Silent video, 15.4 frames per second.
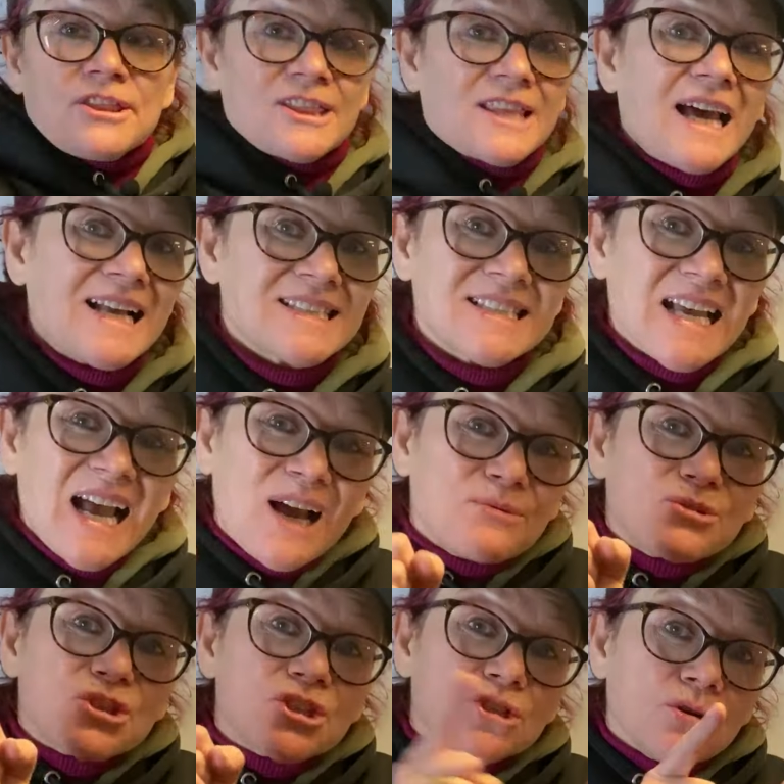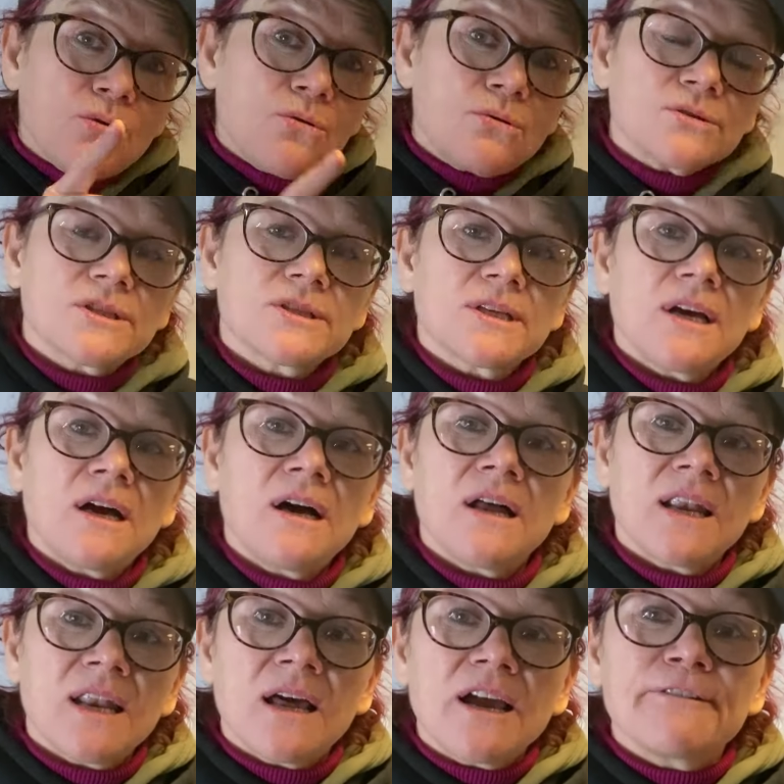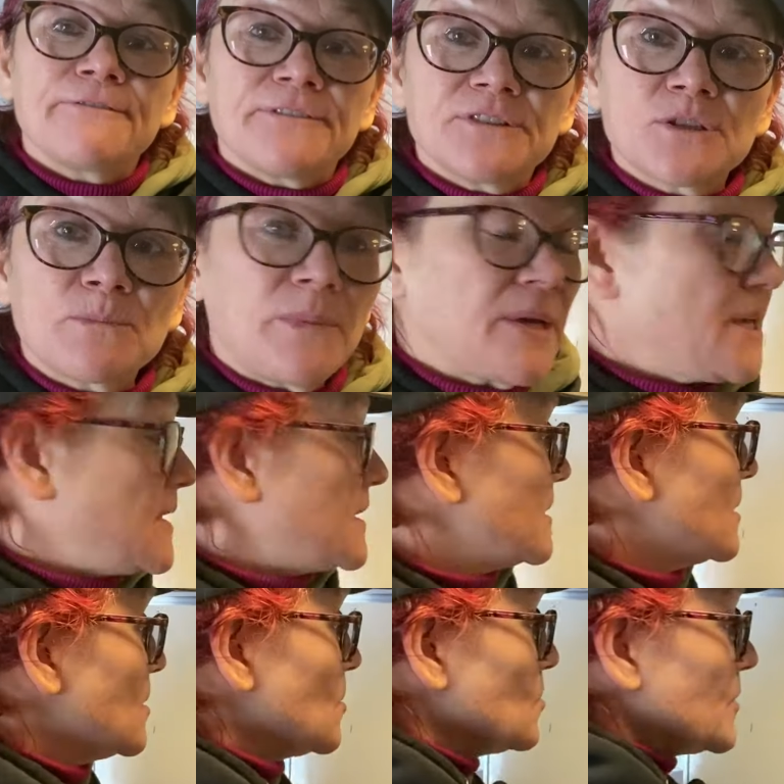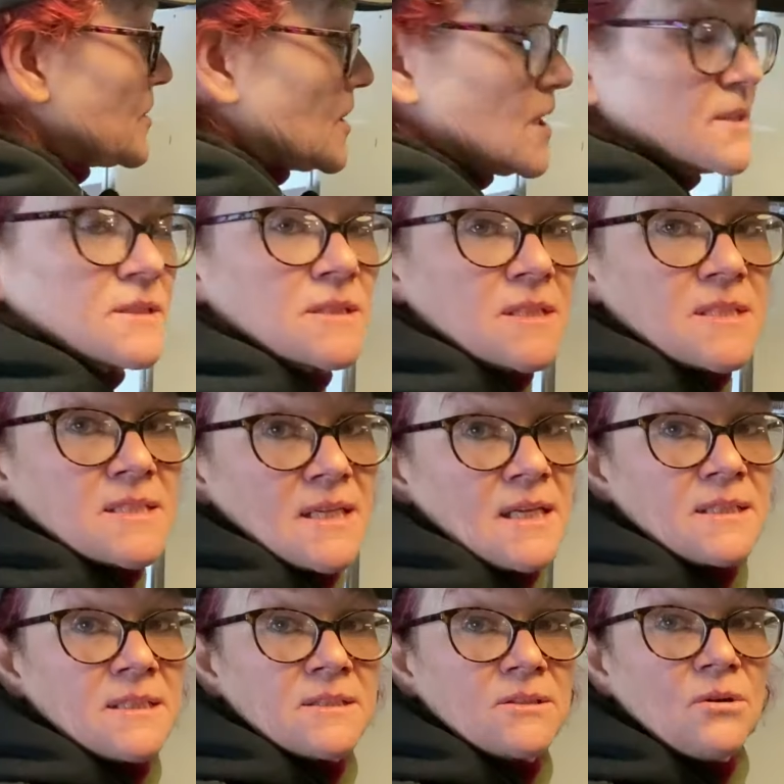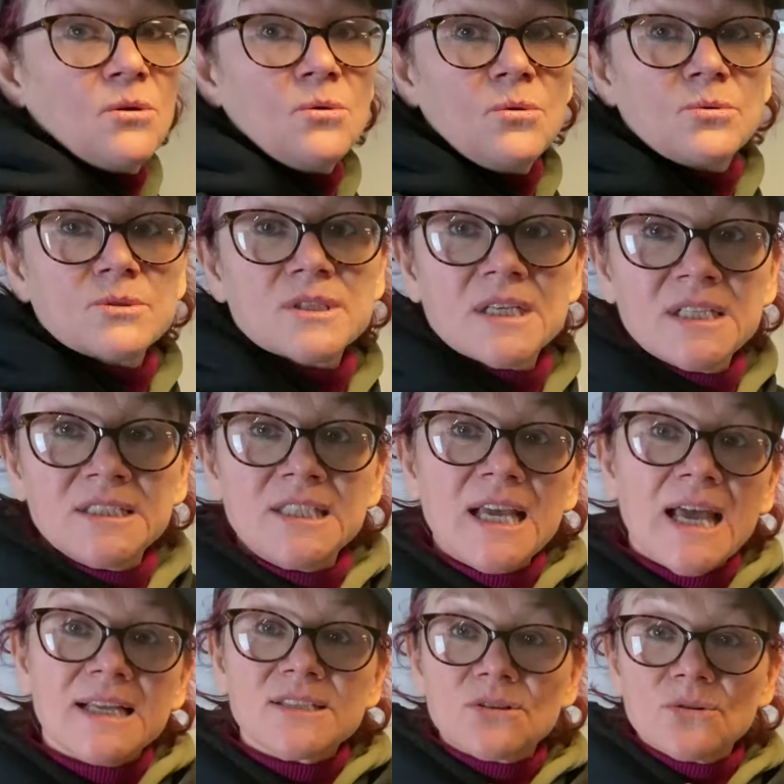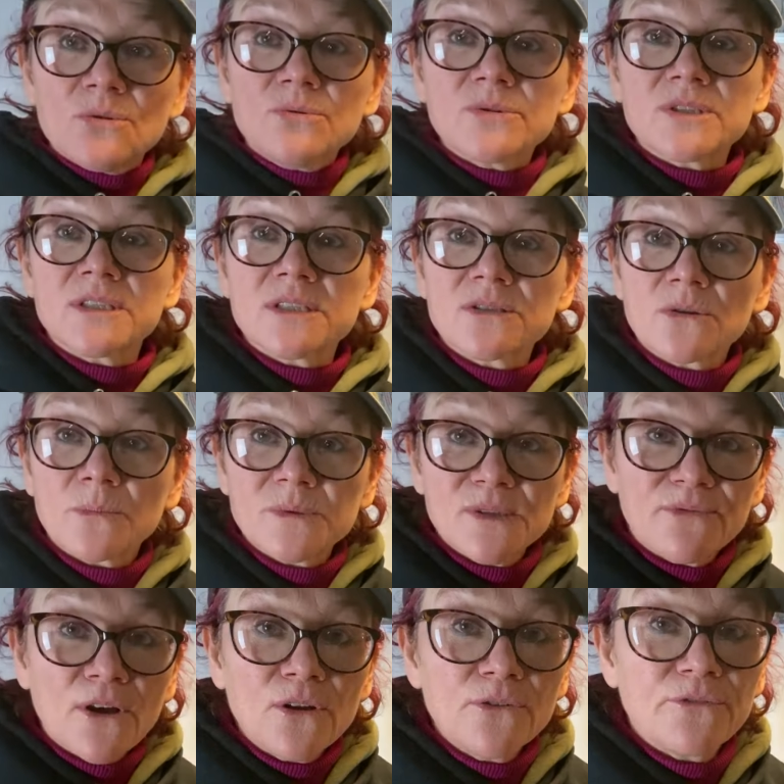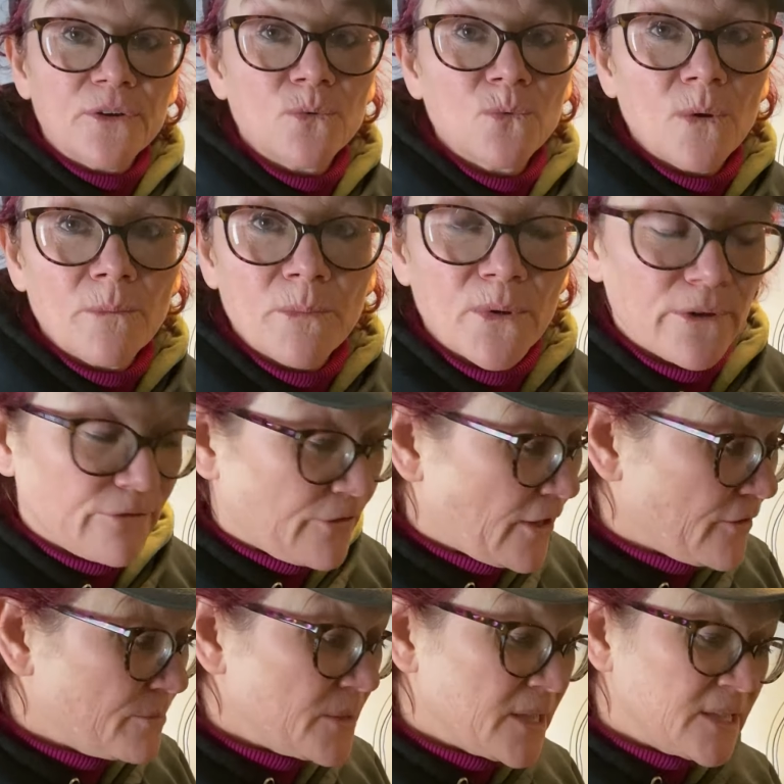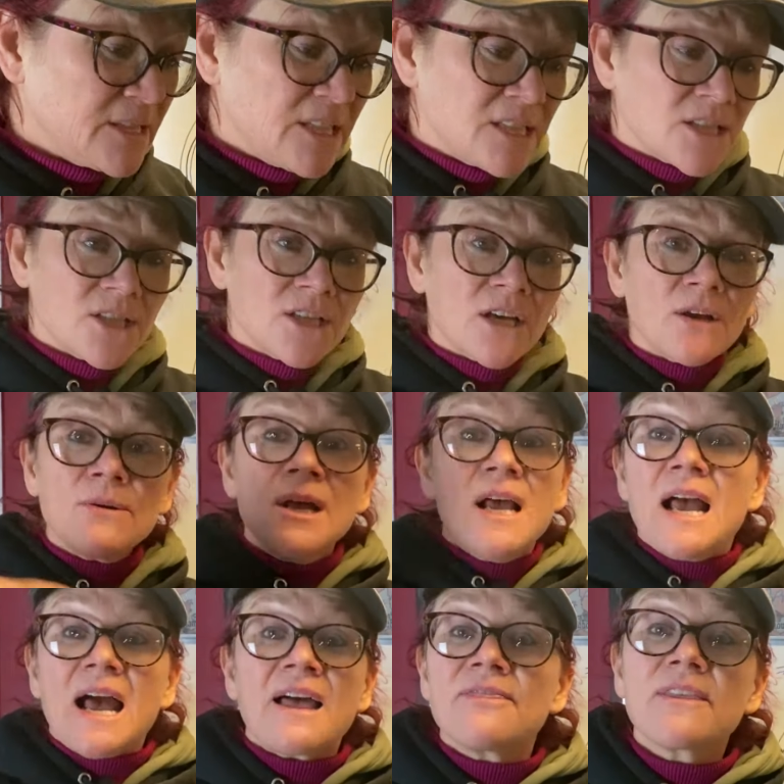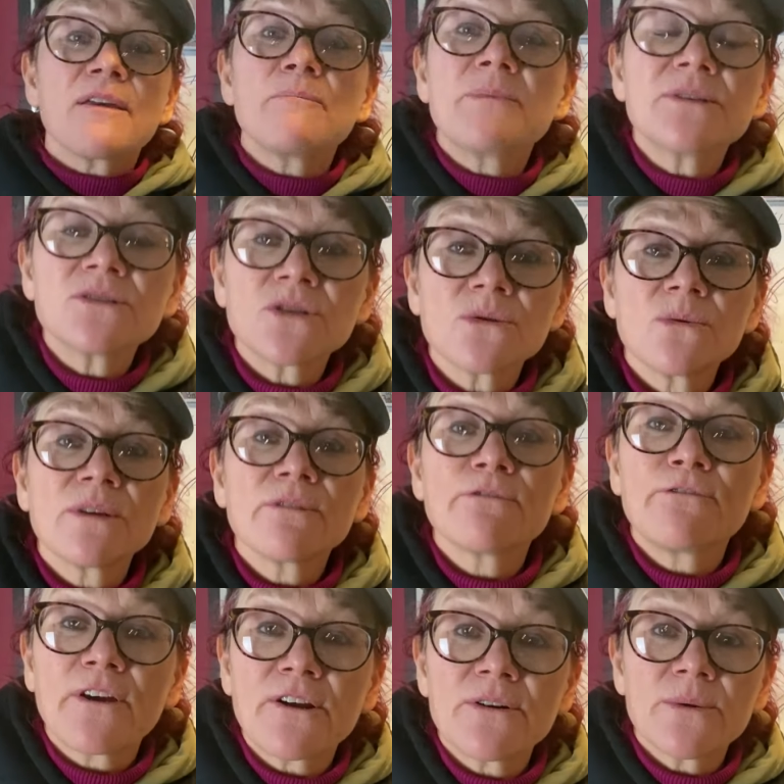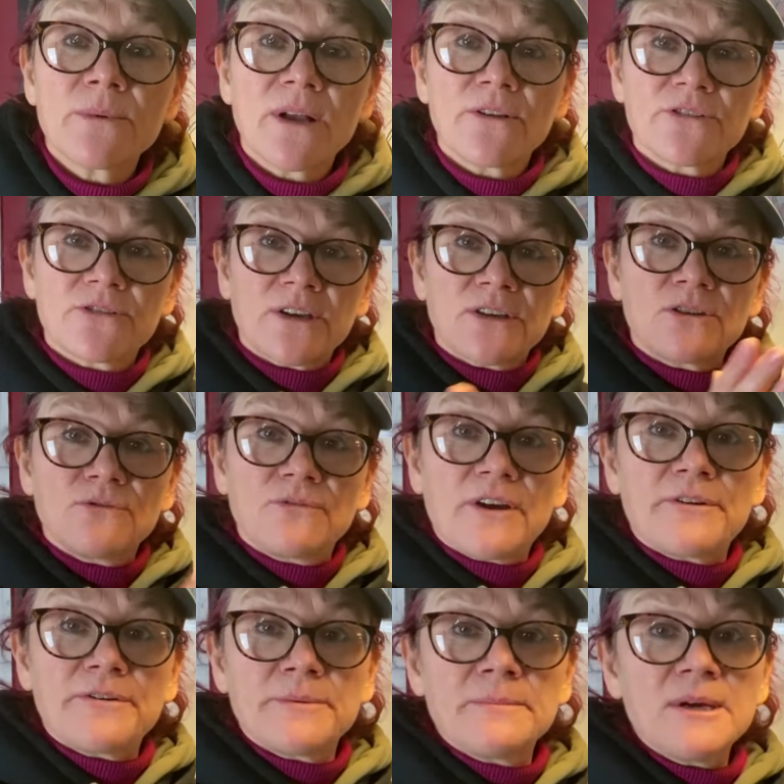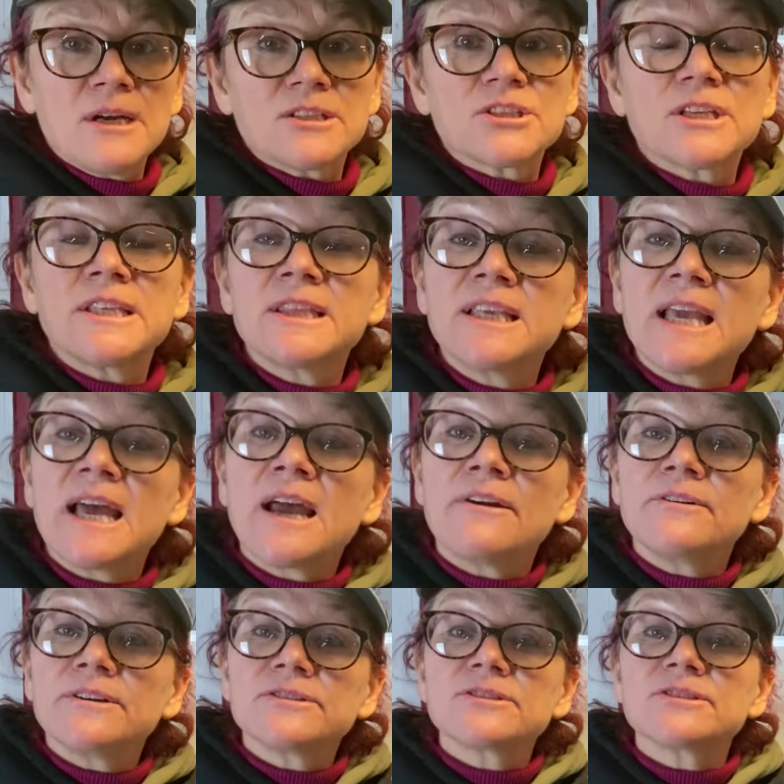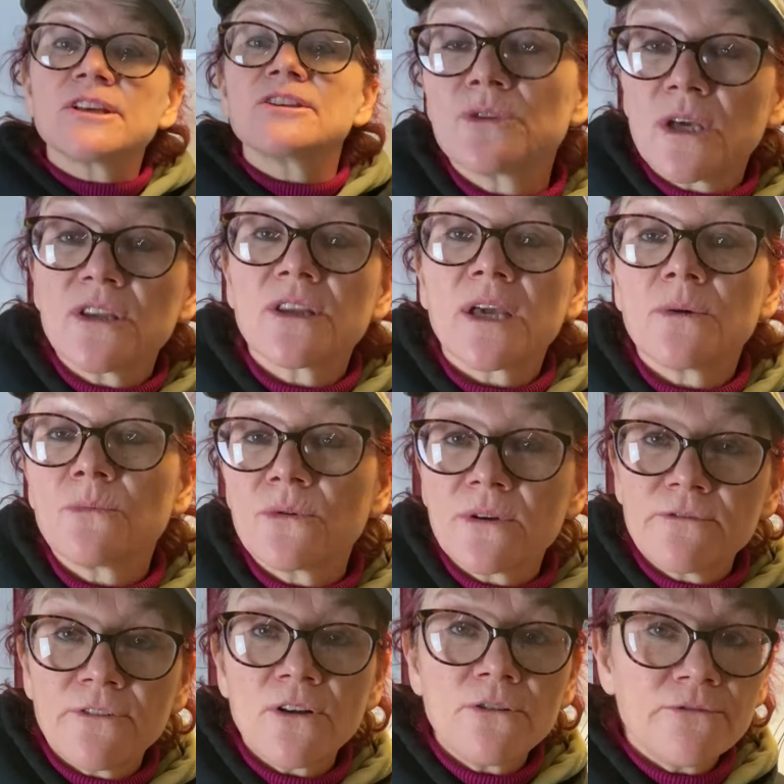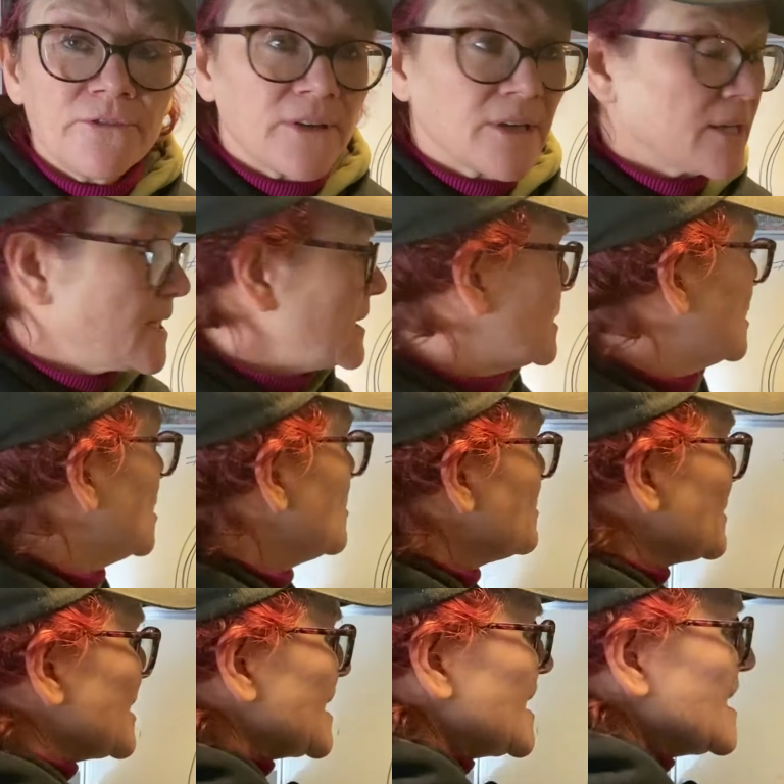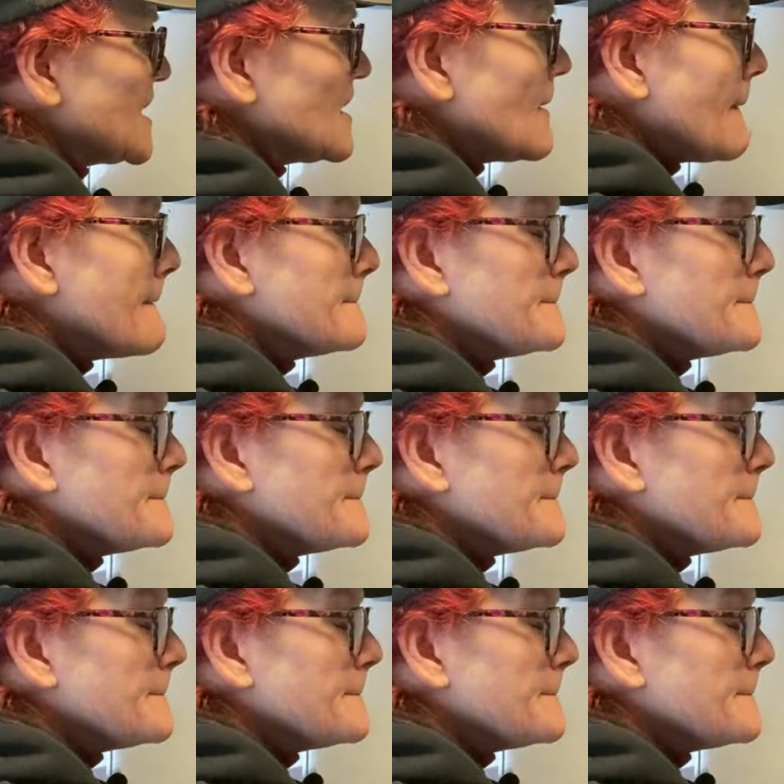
That's how short our life has been with understanding the horse. And yet, horses stopped evolving 1.5 million years ago, and they've been doing very well, thank you very much, in the areas that, that they were evolving in. But here,